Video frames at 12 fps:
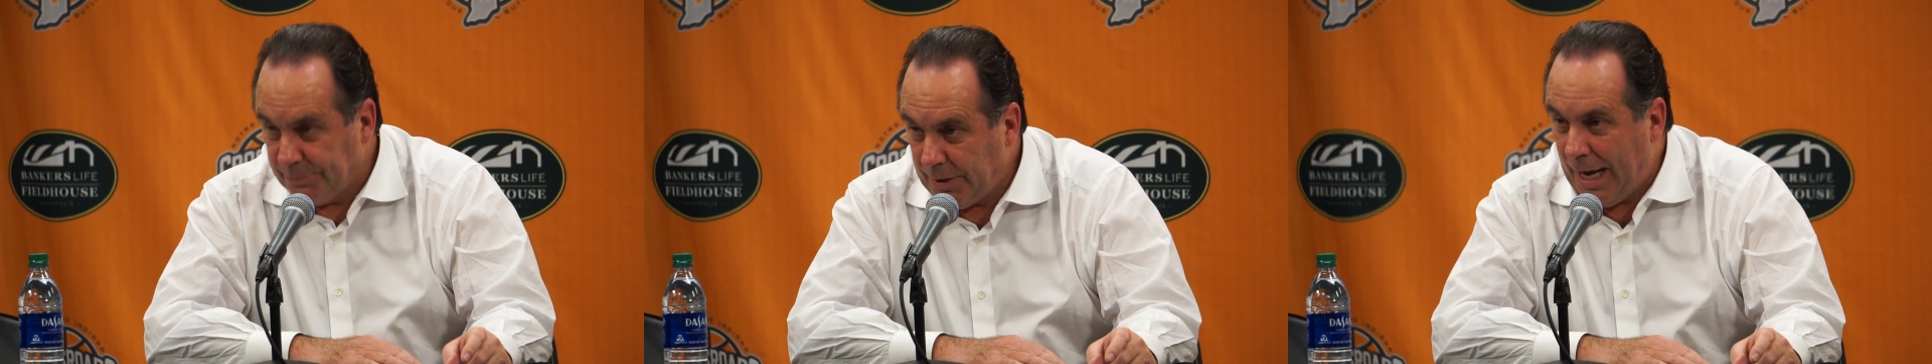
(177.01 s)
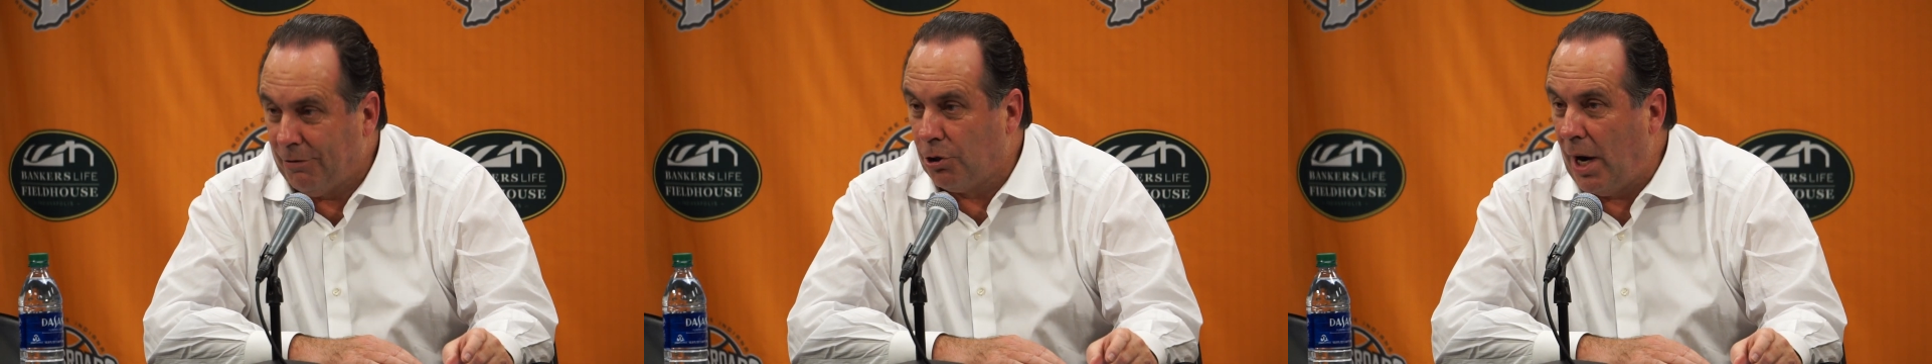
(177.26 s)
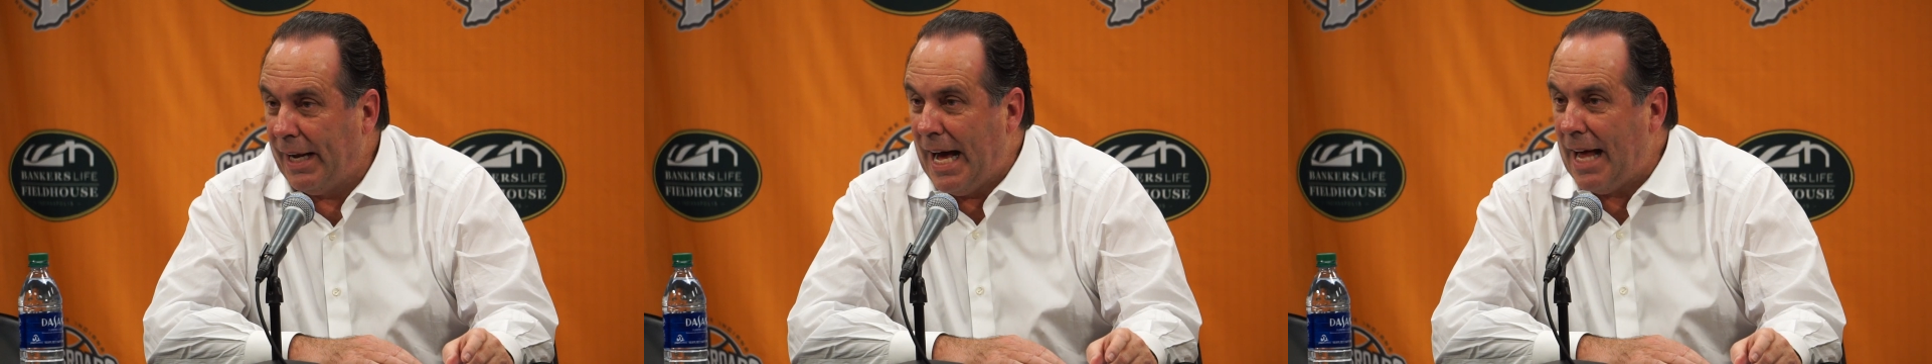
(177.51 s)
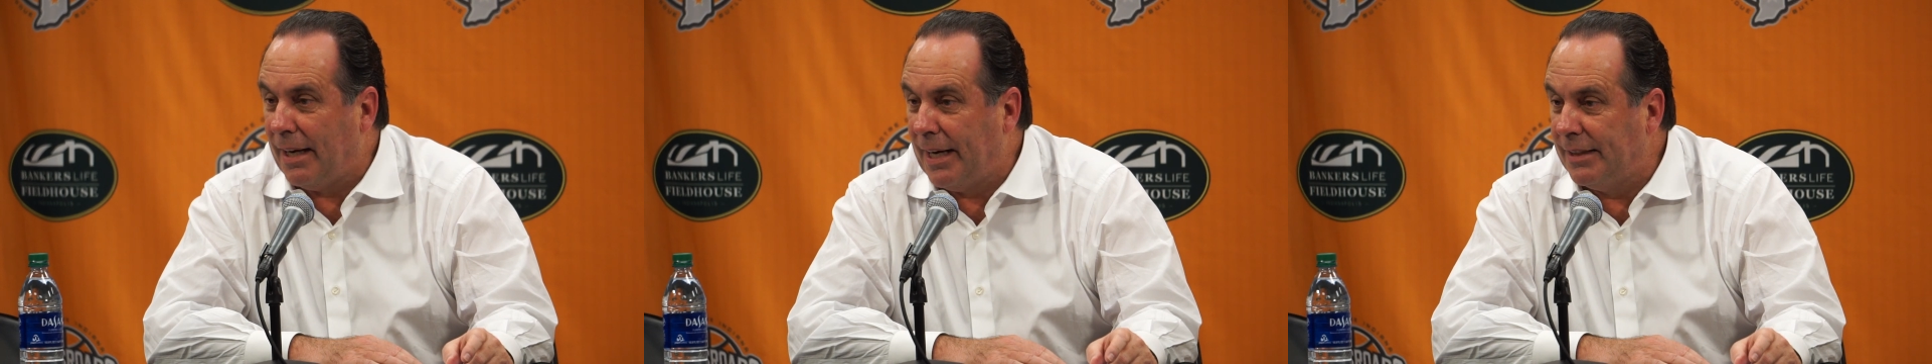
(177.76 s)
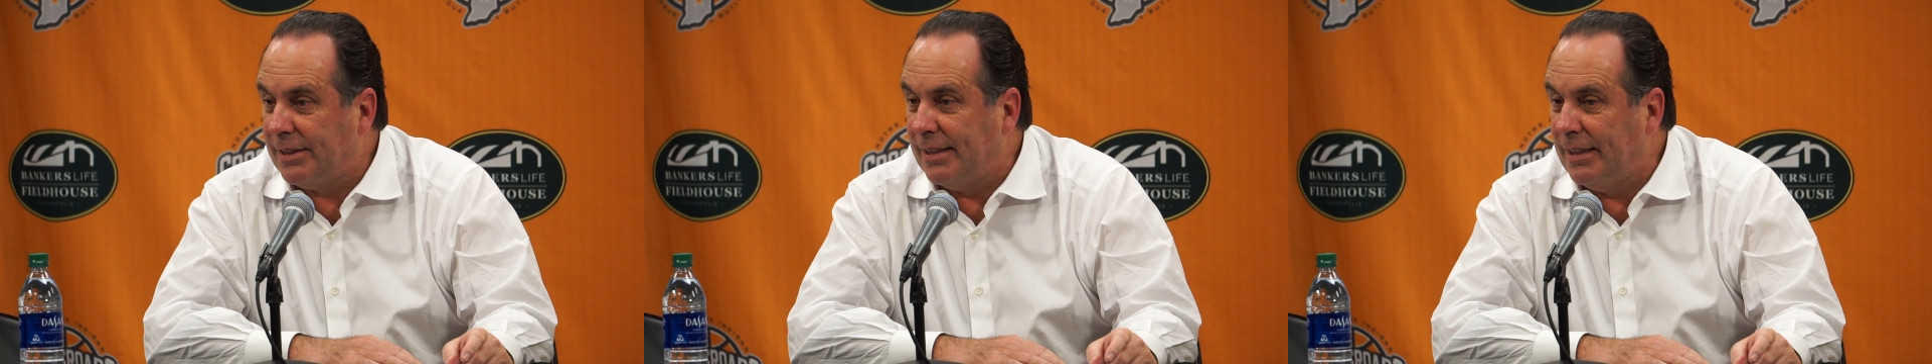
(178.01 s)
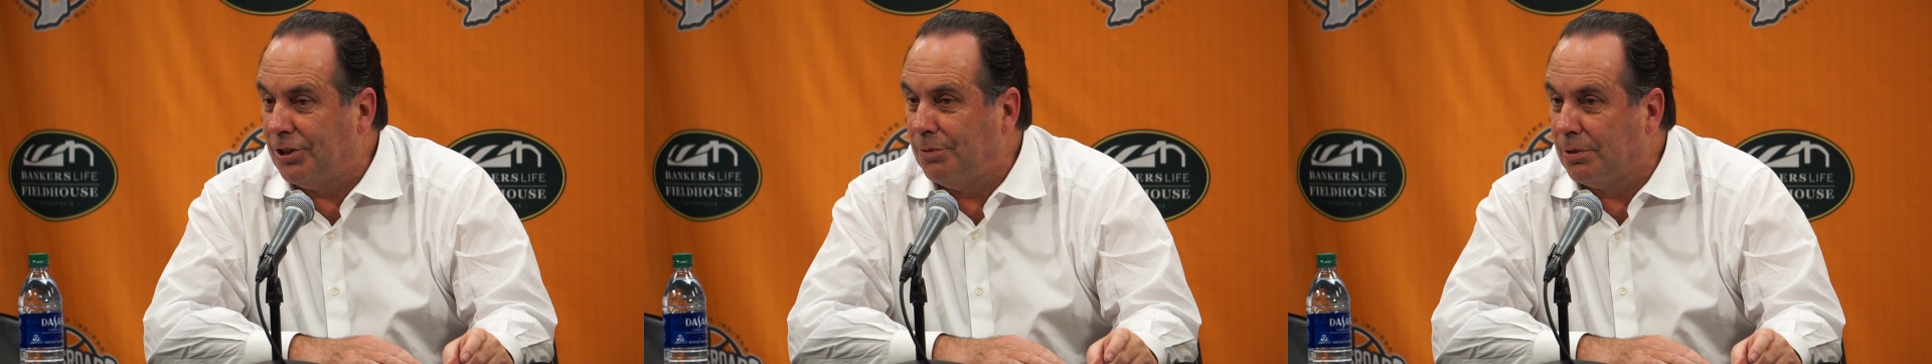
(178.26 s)
Have a great holiday
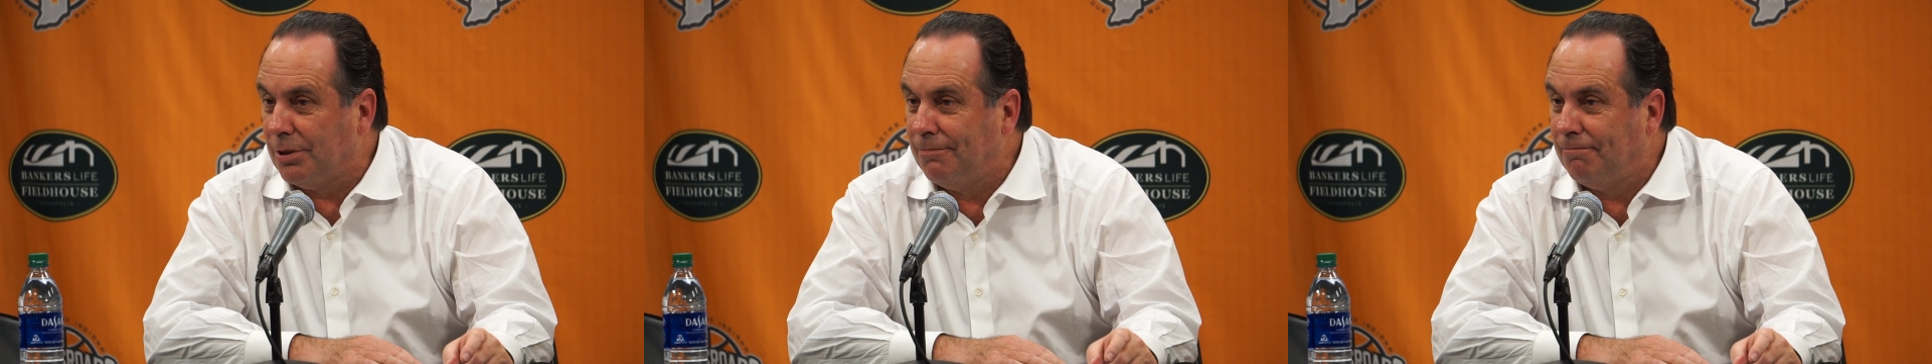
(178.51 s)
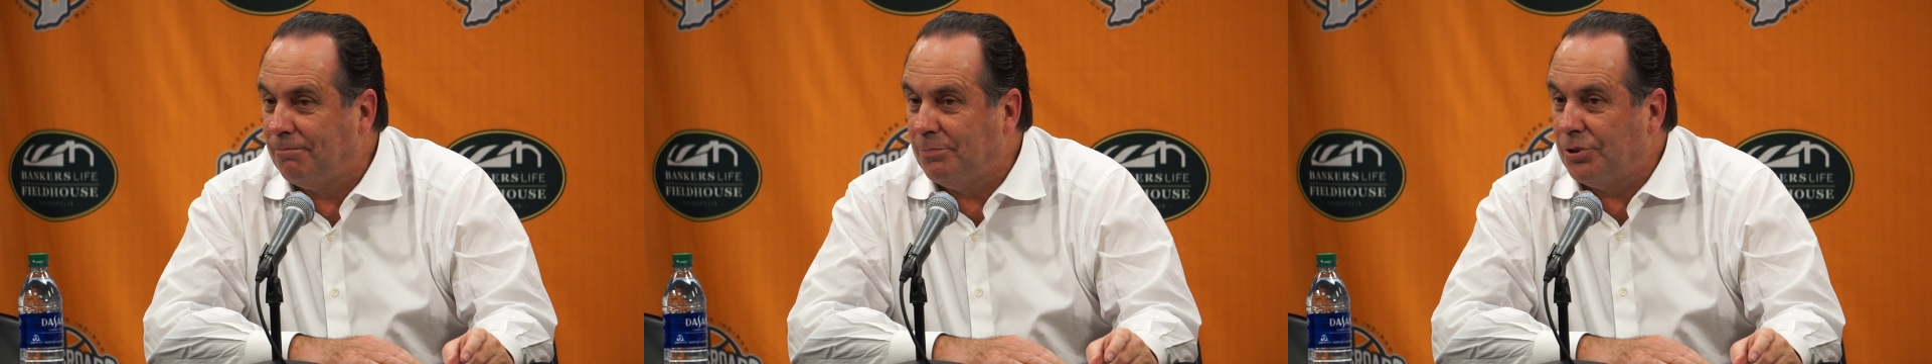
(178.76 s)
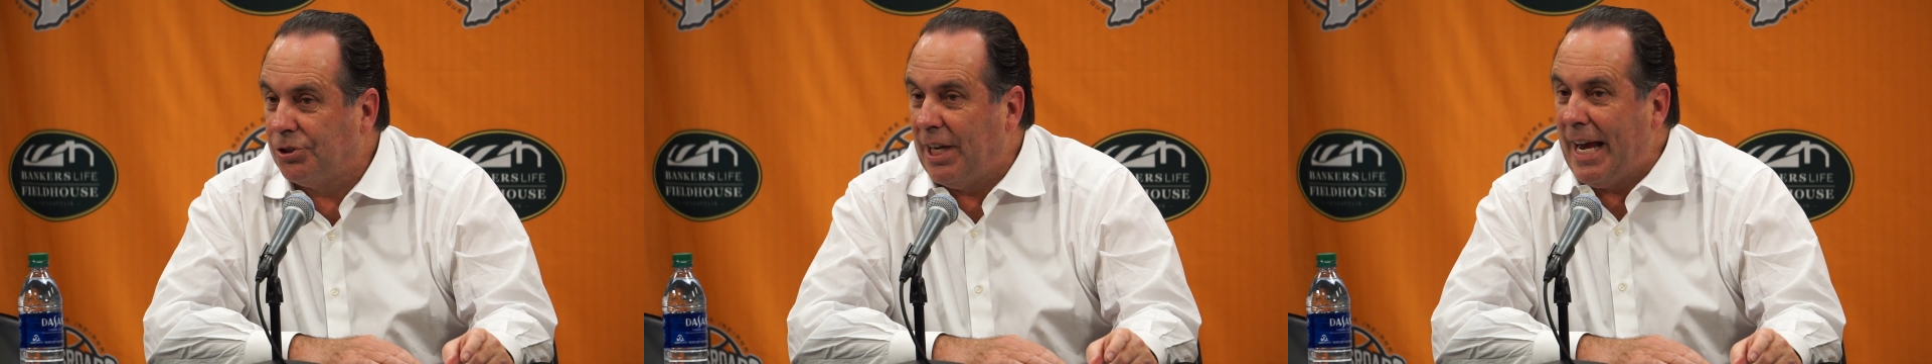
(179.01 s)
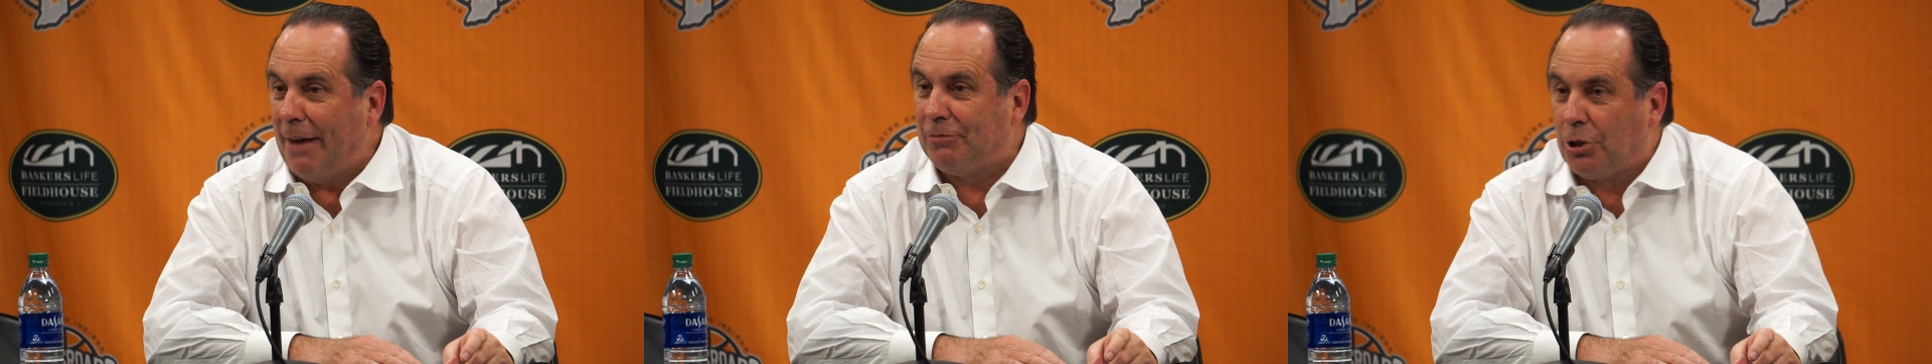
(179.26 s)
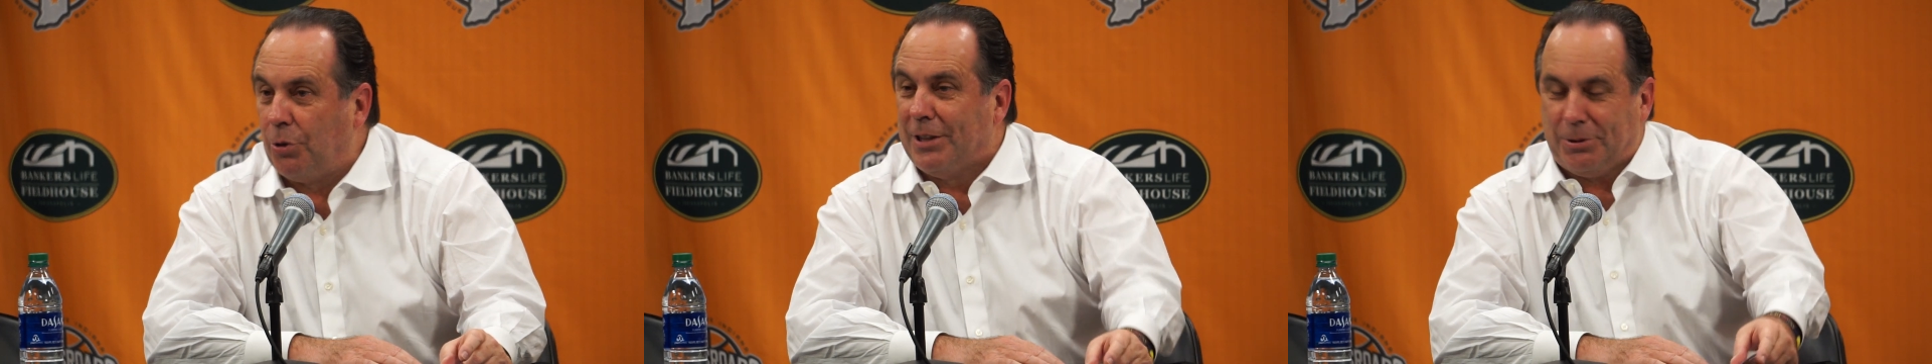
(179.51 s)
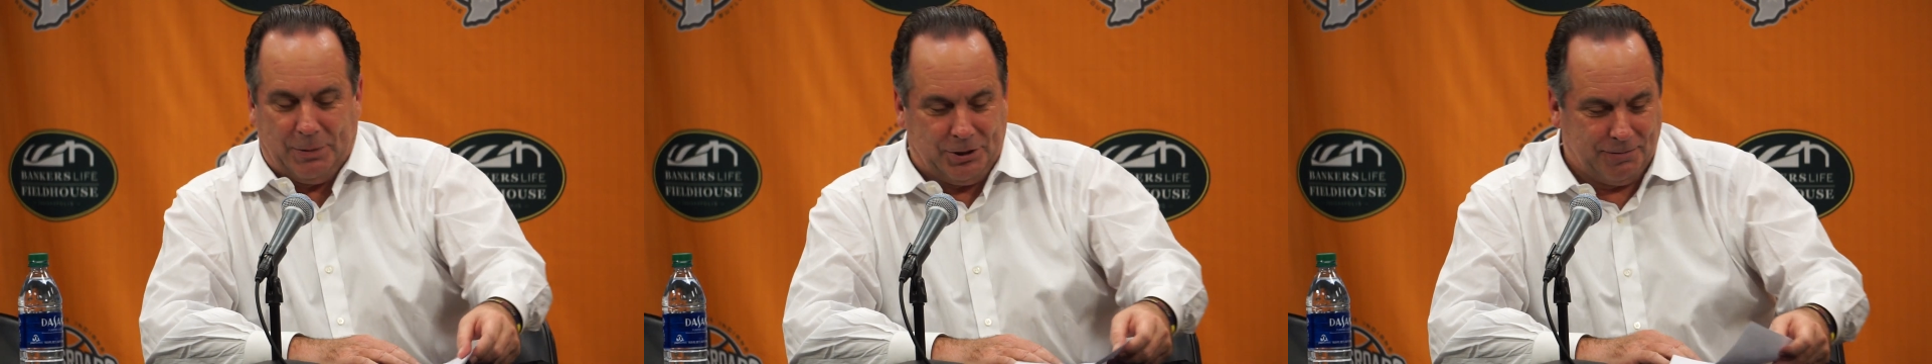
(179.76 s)
season. We'll see you after
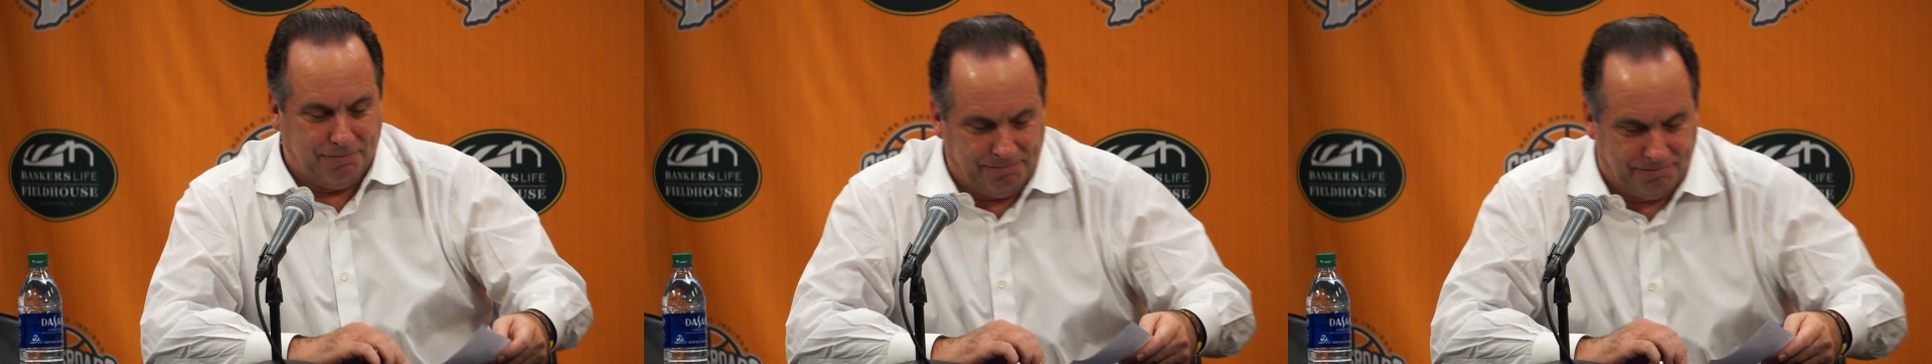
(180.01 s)
Christmas.